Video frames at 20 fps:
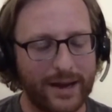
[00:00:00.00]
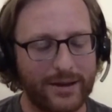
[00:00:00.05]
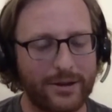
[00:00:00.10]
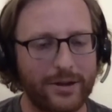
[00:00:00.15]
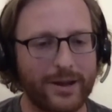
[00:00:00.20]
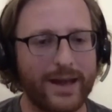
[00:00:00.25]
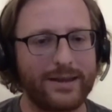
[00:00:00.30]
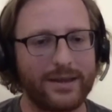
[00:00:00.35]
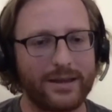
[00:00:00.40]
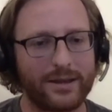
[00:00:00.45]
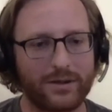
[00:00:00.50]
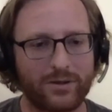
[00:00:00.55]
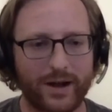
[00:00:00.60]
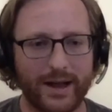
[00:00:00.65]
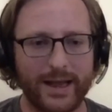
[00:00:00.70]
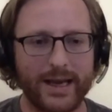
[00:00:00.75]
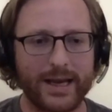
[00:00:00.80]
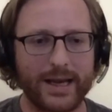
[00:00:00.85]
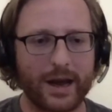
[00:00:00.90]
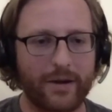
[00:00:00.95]
And mm-hmm. So that's the
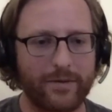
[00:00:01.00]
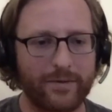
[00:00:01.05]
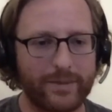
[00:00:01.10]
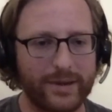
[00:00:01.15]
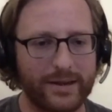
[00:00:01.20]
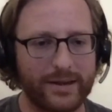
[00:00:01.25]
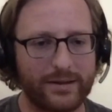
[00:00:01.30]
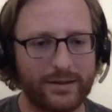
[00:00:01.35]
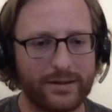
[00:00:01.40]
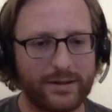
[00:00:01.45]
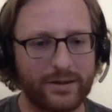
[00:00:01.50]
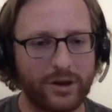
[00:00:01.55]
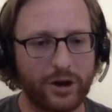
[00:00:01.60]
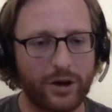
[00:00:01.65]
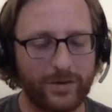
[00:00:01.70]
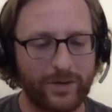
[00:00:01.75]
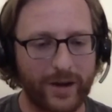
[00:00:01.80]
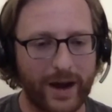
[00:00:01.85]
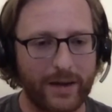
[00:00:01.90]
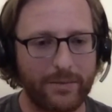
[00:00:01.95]
Australian government's
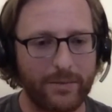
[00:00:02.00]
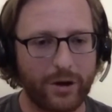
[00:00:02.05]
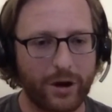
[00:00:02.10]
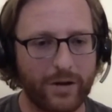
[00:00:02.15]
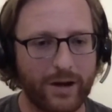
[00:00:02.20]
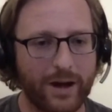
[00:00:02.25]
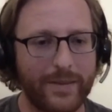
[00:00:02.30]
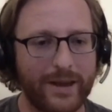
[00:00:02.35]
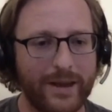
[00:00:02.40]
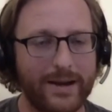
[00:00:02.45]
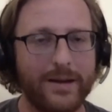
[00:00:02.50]
certified program.